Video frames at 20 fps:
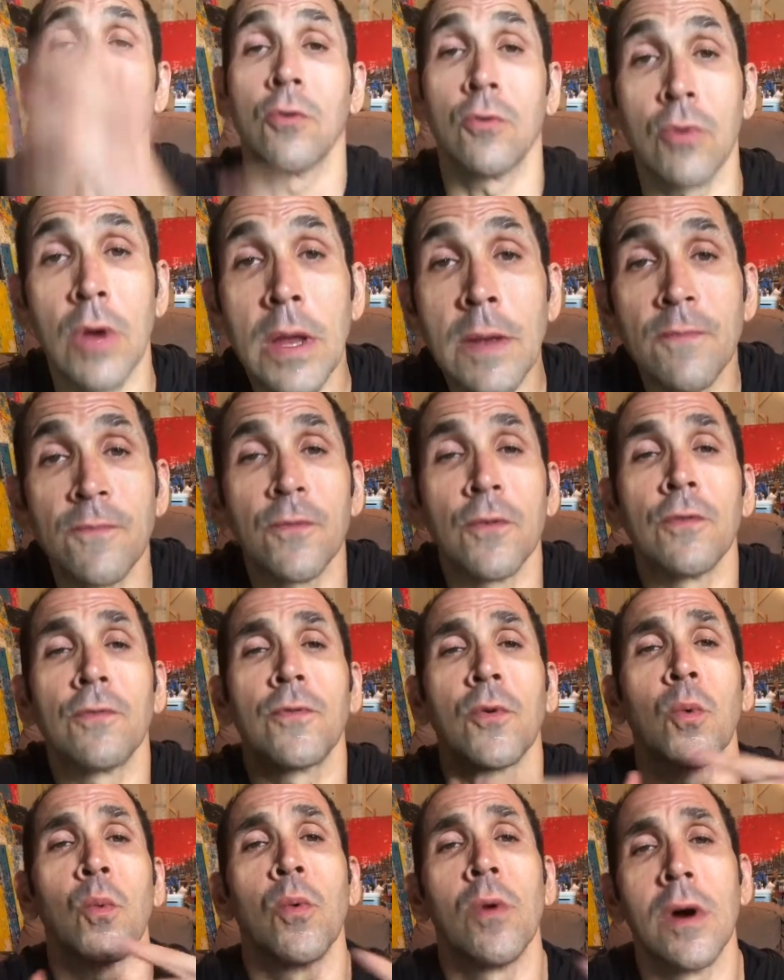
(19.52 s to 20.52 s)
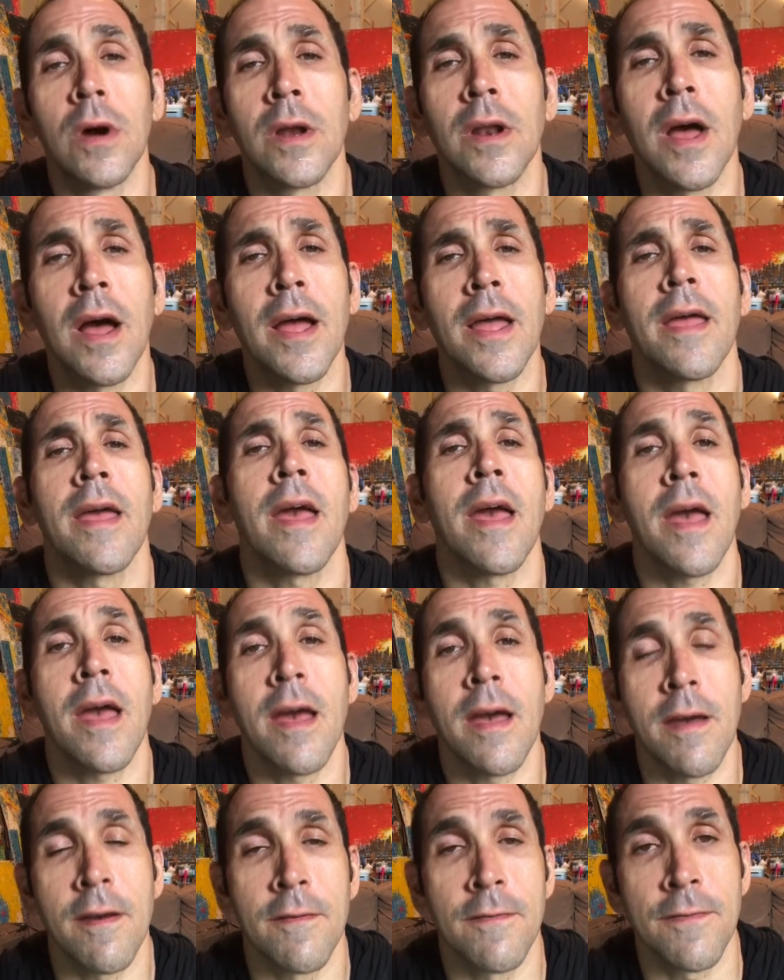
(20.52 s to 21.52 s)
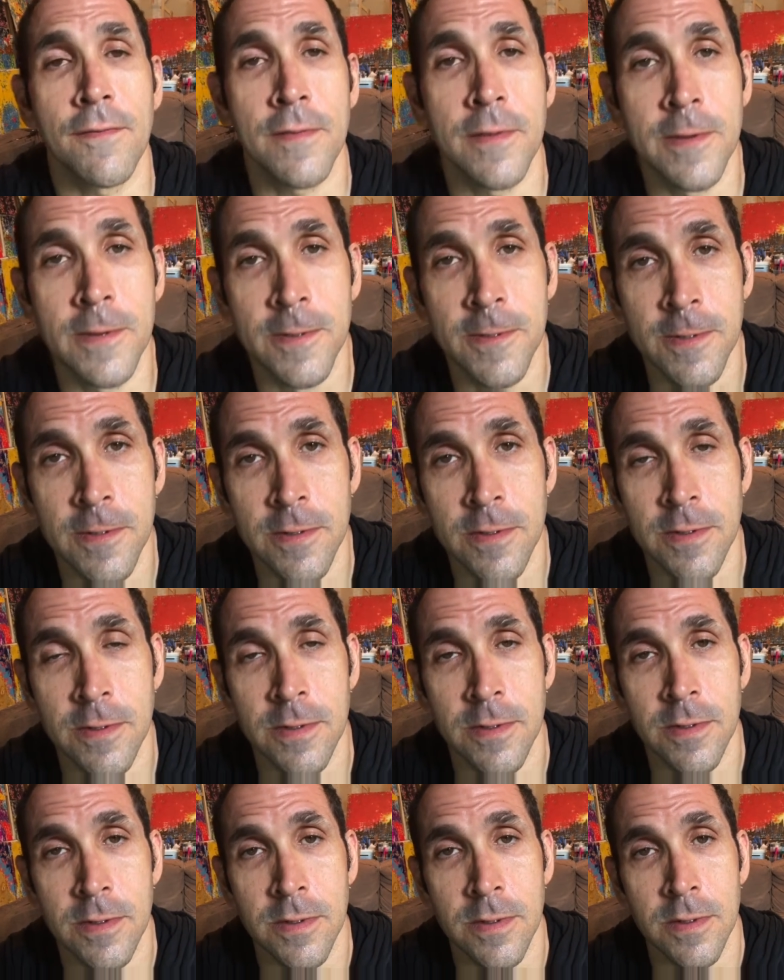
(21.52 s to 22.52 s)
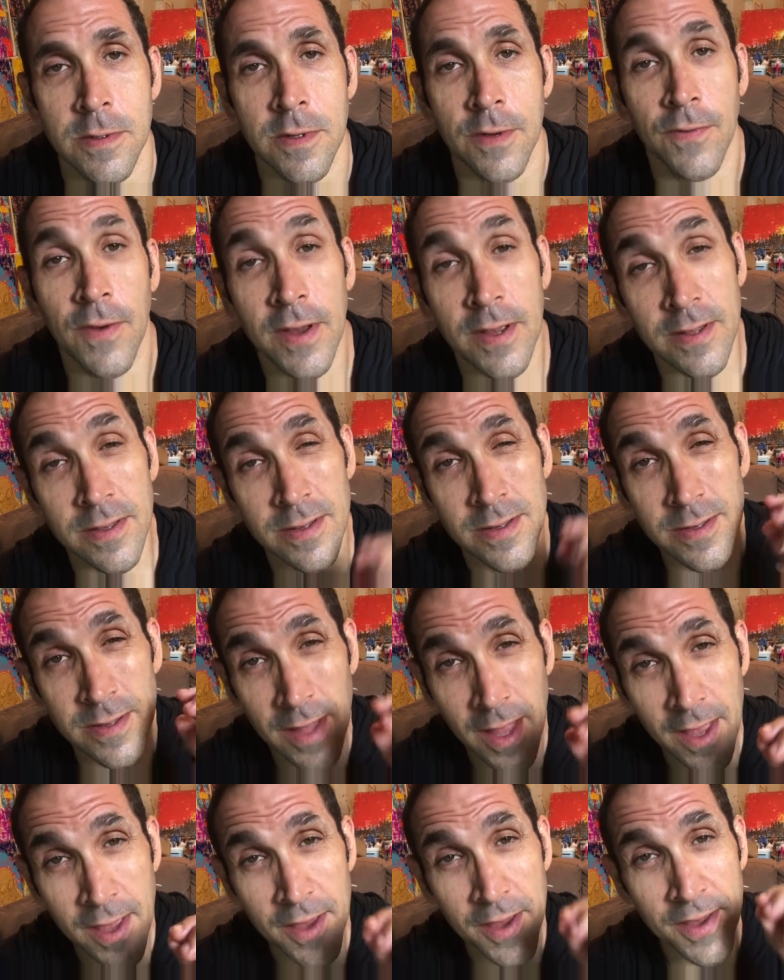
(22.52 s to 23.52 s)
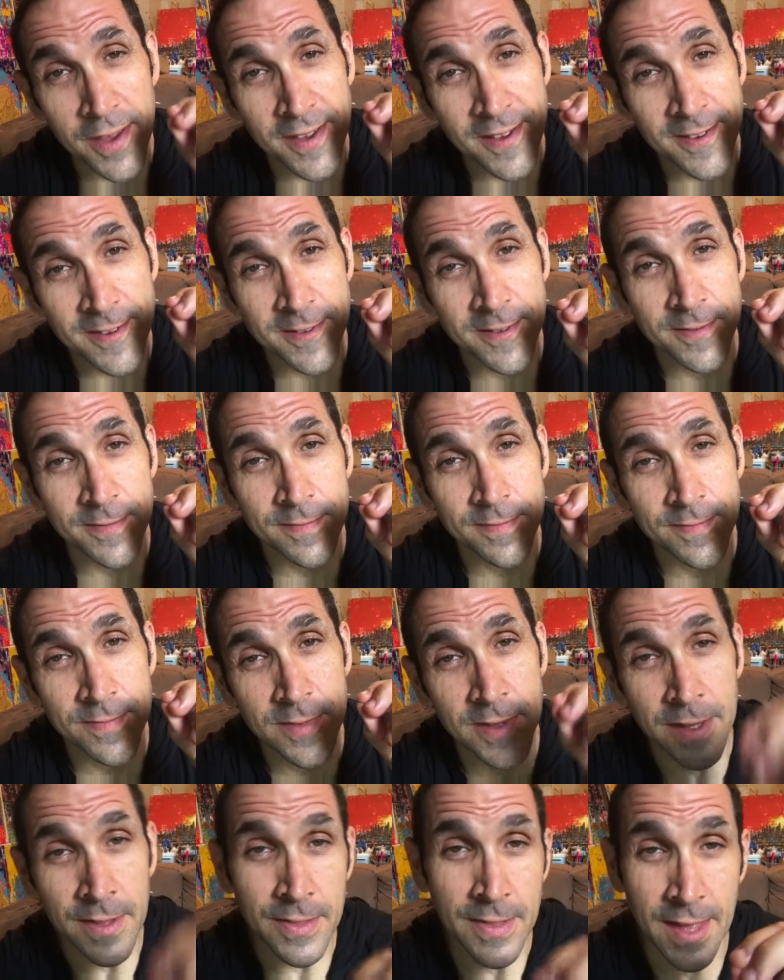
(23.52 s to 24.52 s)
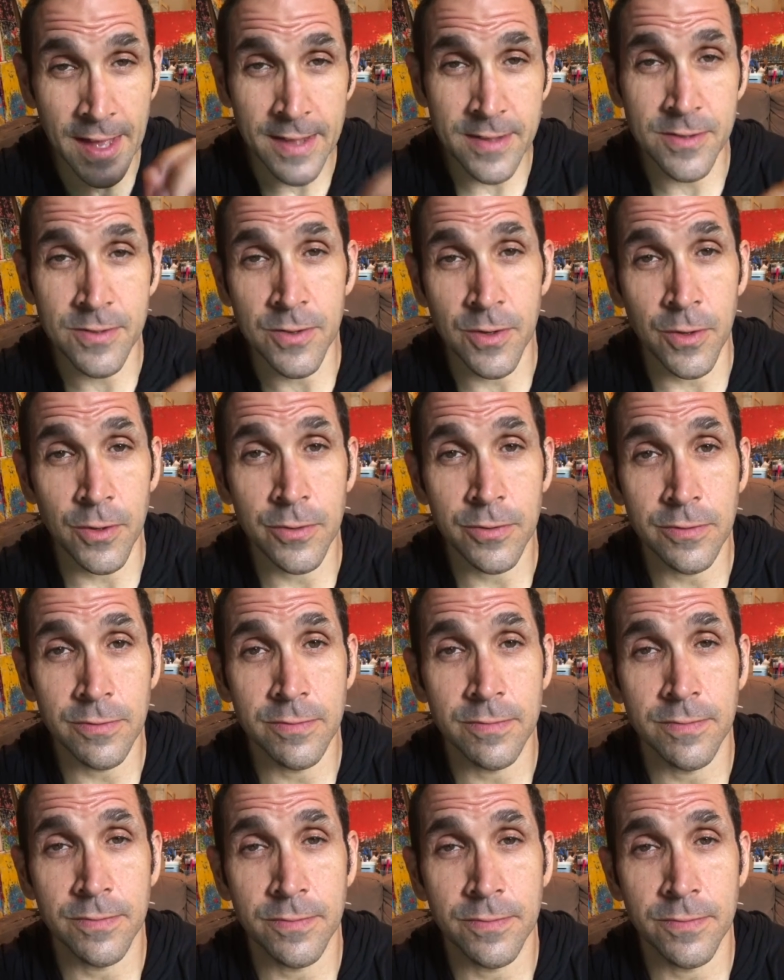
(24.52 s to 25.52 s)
grateful for what I have, if I can stay in that zone,